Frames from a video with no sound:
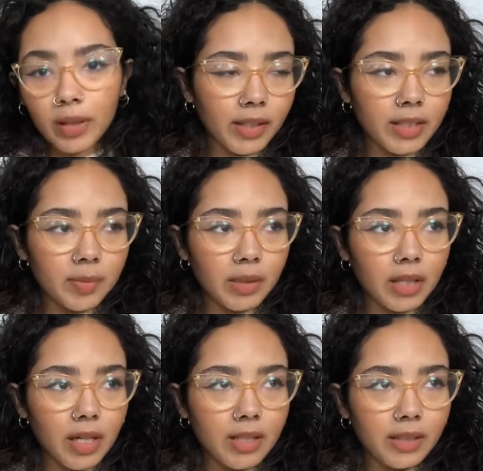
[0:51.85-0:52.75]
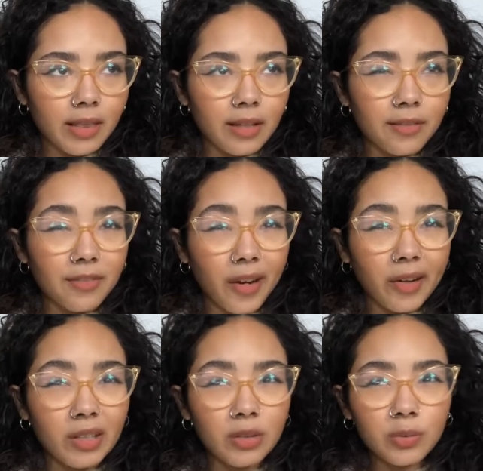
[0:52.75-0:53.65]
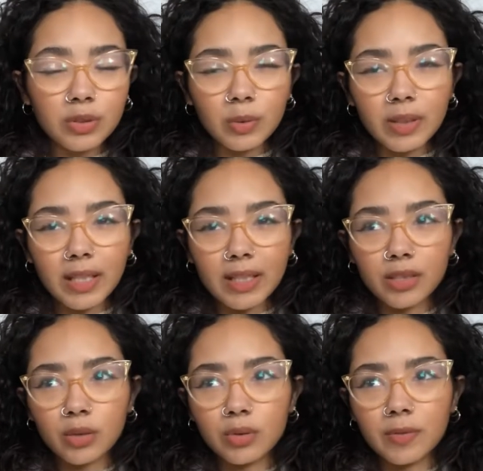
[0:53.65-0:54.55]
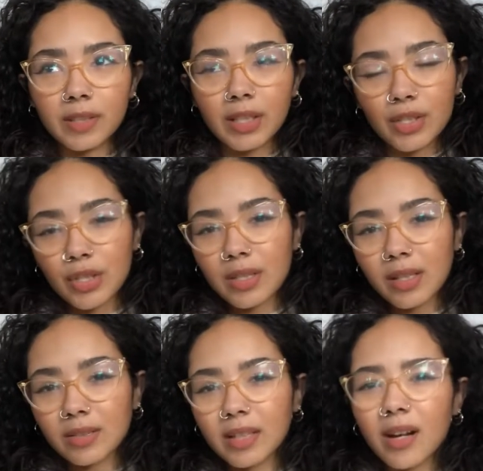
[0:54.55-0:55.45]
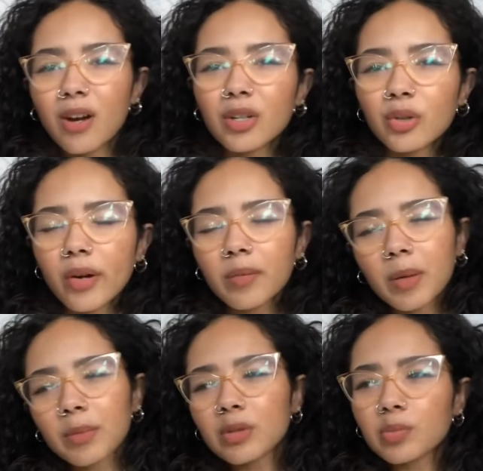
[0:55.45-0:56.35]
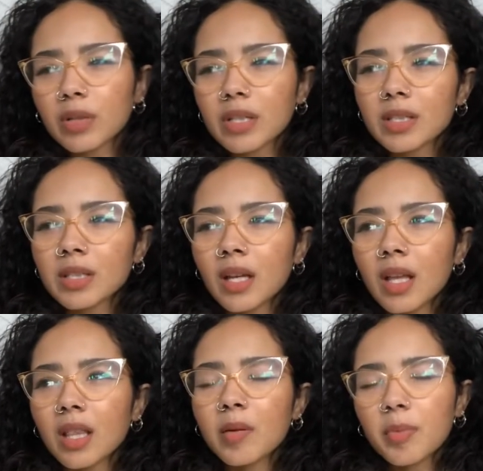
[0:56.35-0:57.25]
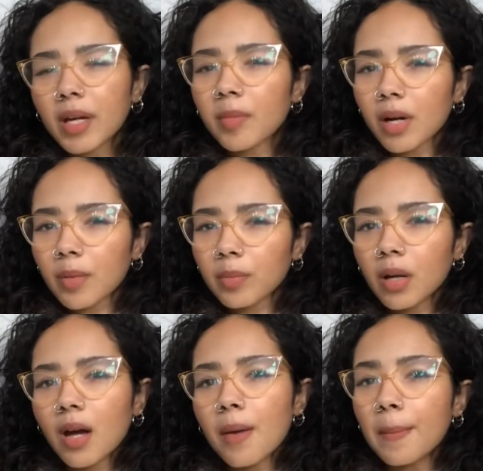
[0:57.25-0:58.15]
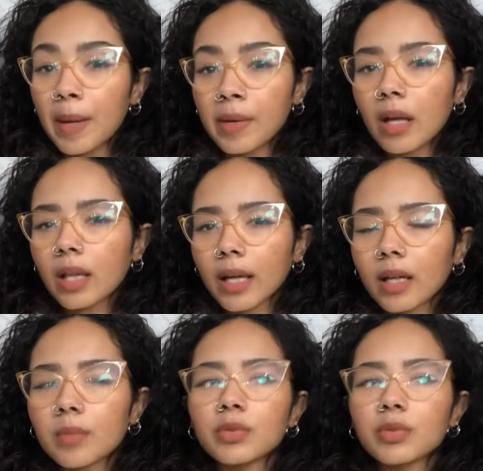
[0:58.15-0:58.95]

I read this because I think Fairy Loot was doing like exclusive editions, and I was like, oh, you know, I remember those books, let me pick them up, maybe I'll like them.